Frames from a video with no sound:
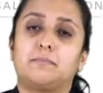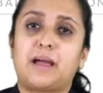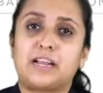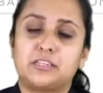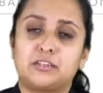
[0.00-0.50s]

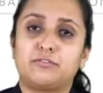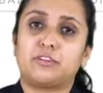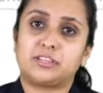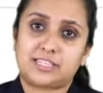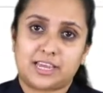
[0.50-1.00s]
pattern for
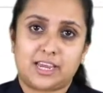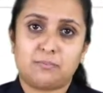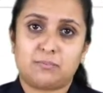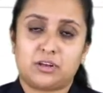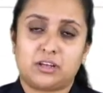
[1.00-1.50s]
the
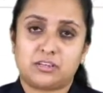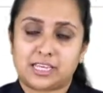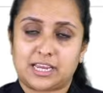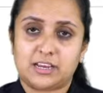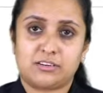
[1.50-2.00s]

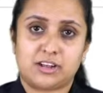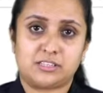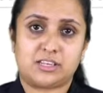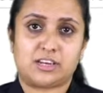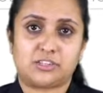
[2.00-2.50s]
second
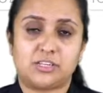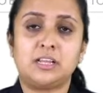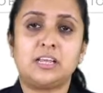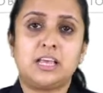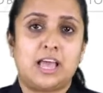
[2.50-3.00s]
transaction,
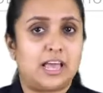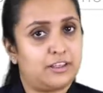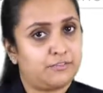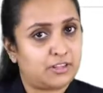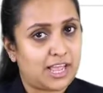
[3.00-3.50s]
and
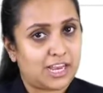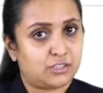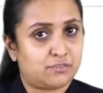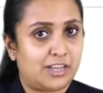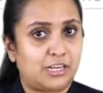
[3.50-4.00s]
if the
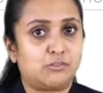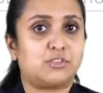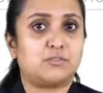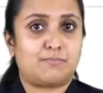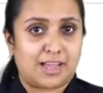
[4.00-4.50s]
hash
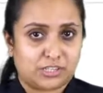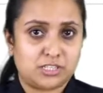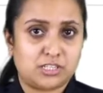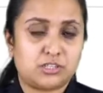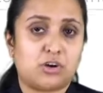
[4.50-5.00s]
values
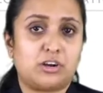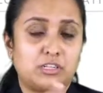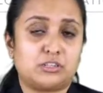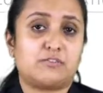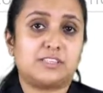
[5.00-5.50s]
matches or it
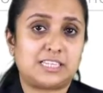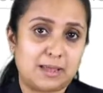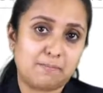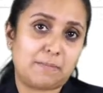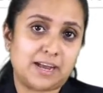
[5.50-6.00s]
is of the
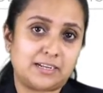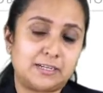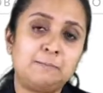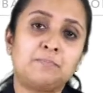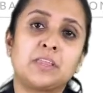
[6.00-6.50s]
same pattern,
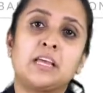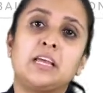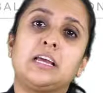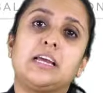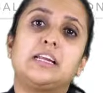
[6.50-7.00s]

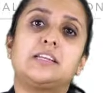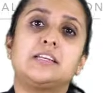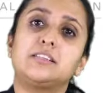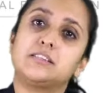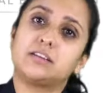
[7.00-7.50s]
it
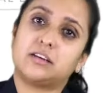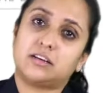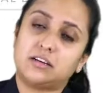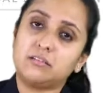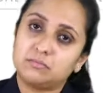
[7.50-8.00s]
is
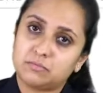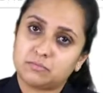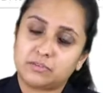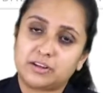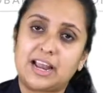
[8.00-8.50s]
a
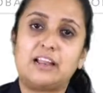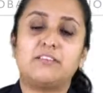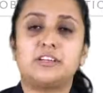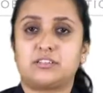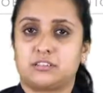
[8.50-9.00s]

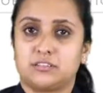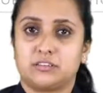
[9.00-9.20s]
relevant